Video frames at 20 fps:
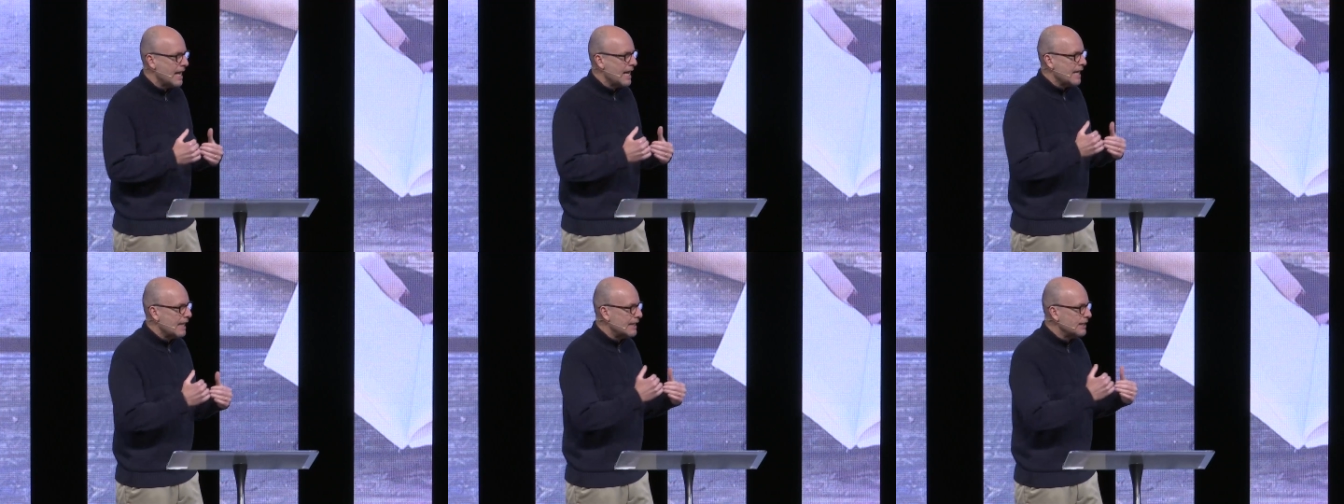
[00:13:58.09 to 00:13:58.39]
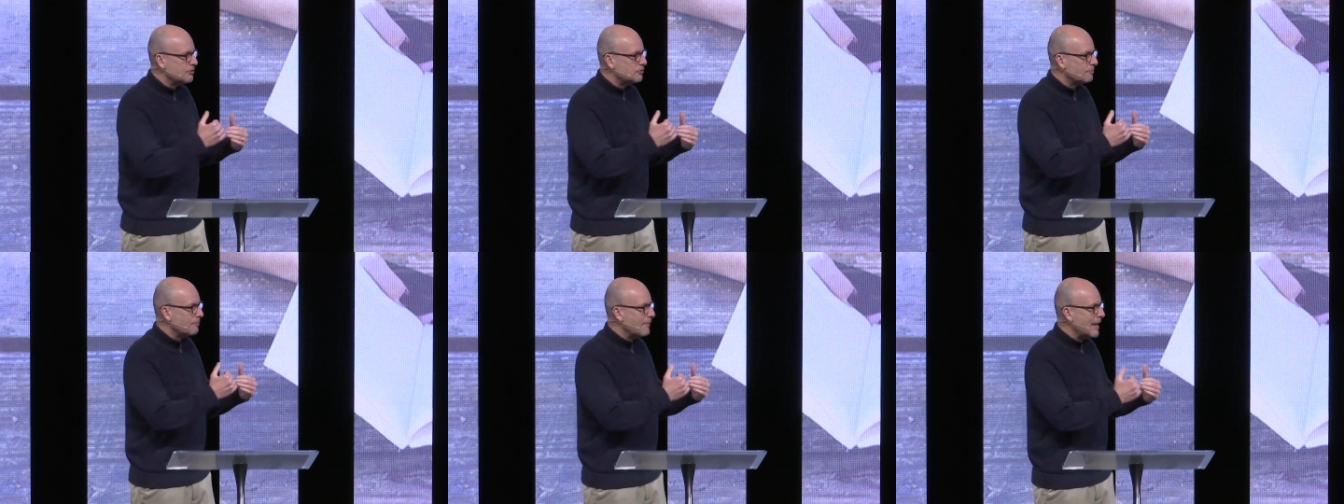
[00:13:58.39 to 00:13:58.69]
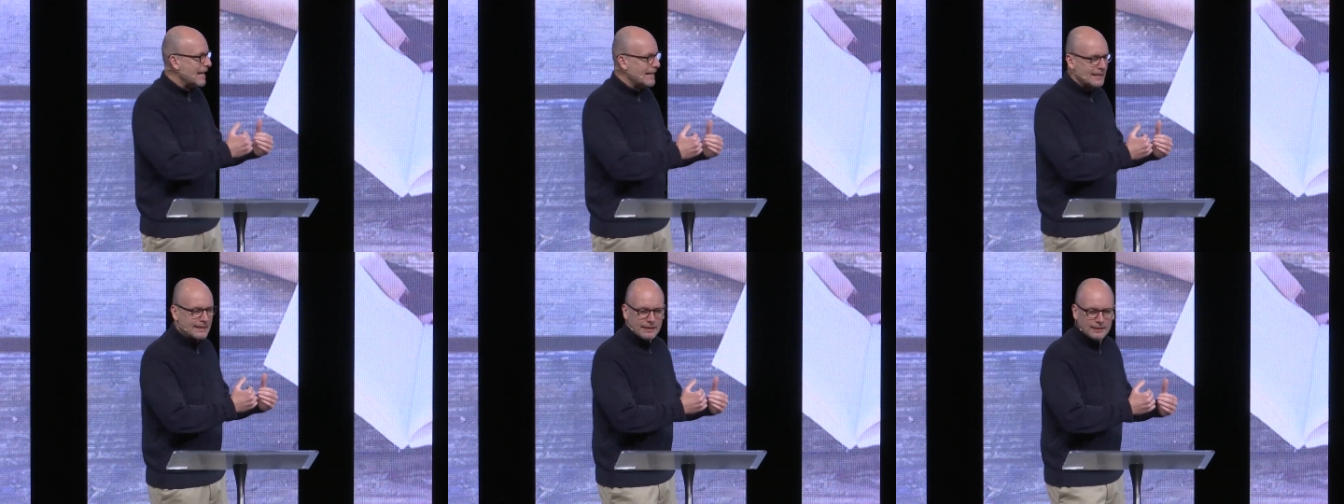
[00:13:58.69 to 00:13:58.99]
He's
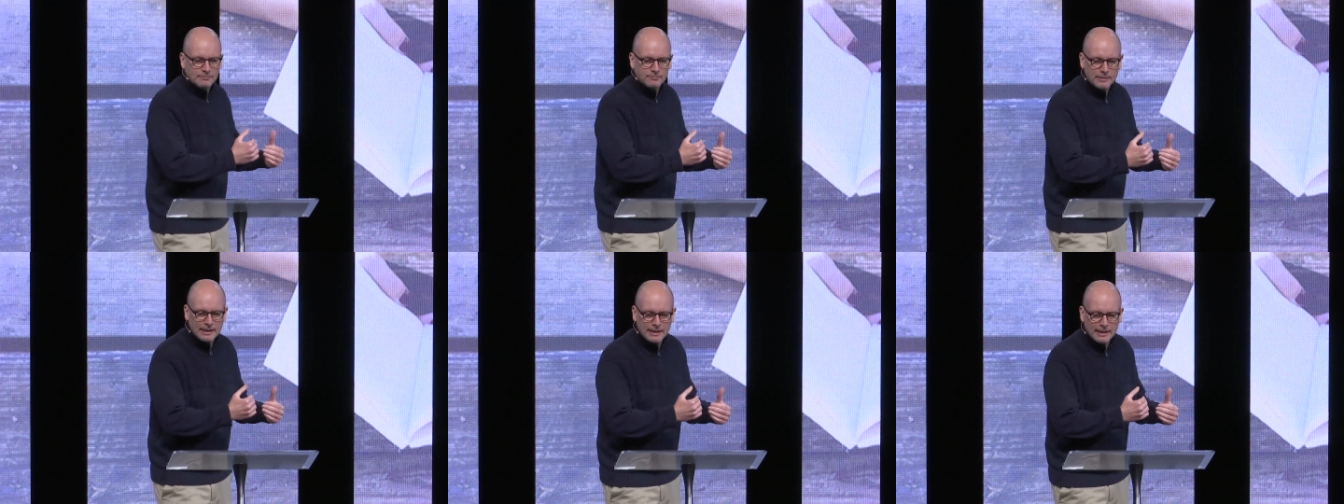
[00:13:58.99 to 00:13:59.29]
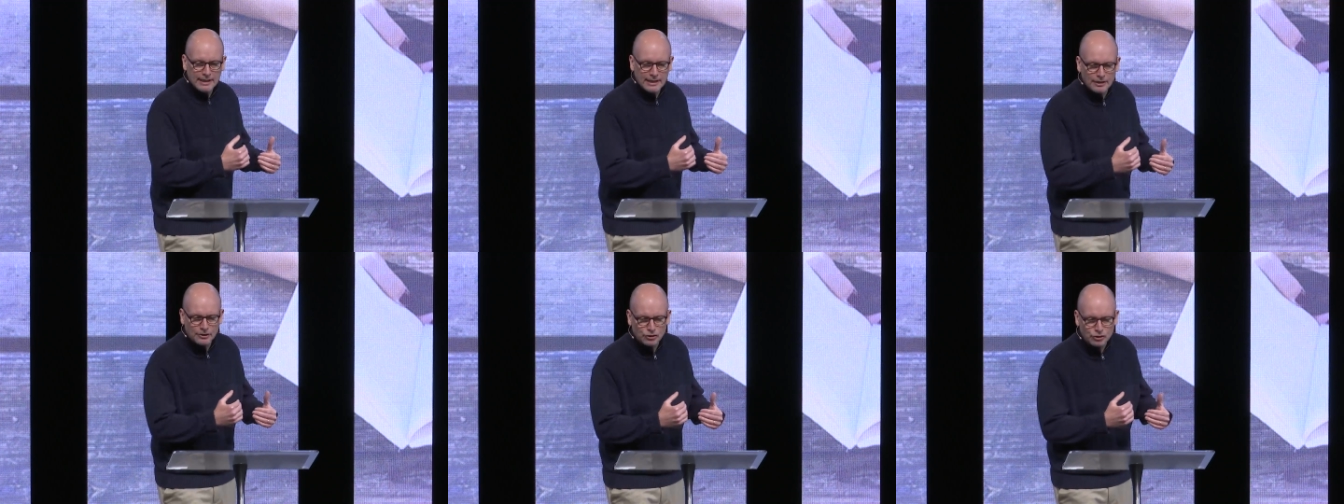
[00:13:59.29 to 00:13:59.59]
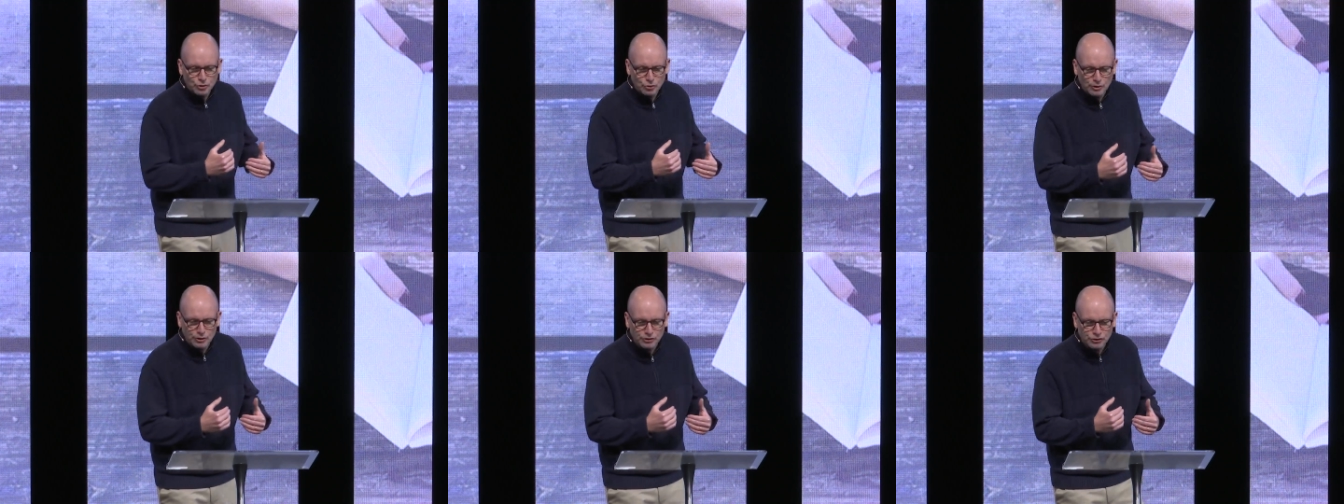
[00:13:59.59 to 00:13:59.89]
making me
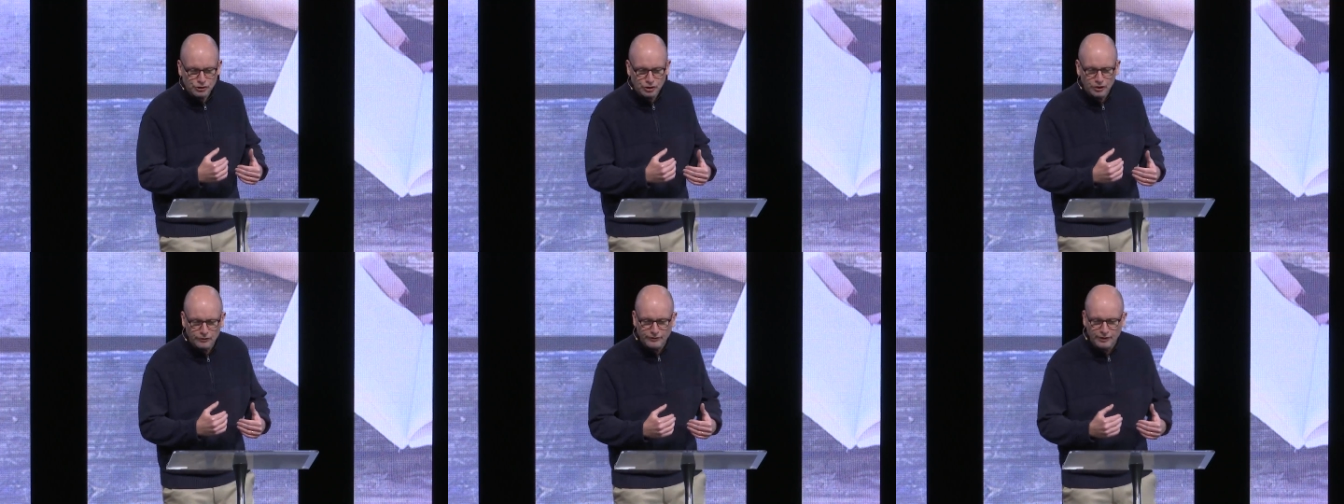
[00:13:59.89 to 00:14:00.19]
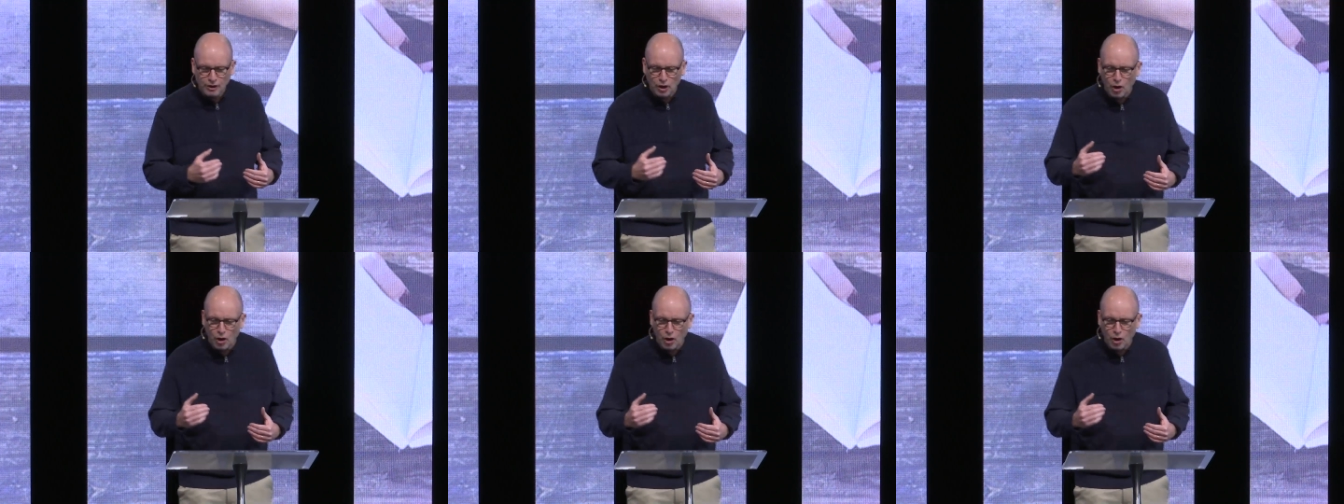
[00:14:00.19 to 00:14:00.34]
into a servant,